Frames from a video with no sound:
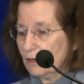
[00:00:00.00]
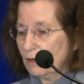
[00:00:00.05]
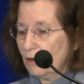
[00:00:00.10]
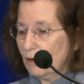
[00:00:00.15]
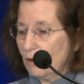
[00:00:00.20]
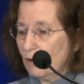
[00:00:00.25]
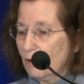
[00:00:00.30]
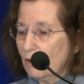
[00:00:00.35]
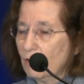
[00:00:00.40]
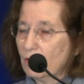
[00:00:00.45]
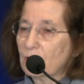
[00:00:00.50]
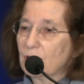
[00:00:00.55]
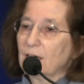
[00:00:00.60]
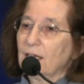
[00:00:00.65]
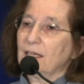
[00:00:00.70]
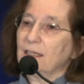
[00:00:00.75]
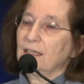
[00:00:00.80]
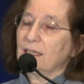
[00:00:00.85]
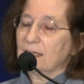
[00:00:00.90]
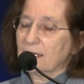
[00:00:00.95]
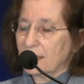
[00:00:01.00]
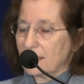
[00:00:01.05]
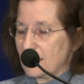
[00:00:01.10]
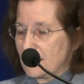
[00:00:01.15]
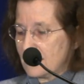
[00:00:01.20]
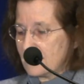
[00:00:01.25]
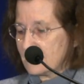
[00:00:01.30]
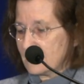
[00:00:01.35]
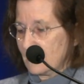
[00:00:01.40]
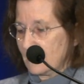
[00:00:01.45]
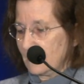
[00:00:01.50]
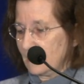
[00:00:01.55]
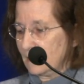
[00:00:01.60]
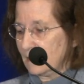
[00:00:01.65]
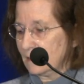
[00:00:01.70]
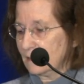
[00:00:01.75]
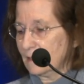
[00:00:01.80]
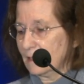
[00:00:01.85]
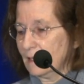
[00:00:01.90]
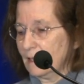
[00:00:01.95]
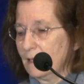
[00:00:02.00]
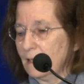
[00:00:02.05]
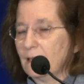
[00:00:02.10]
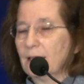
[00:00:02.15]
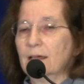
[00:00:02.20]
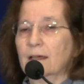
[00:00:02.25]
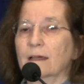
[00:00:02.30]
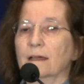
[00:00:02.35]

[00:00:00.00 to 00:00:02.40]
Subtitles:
or a decrease in the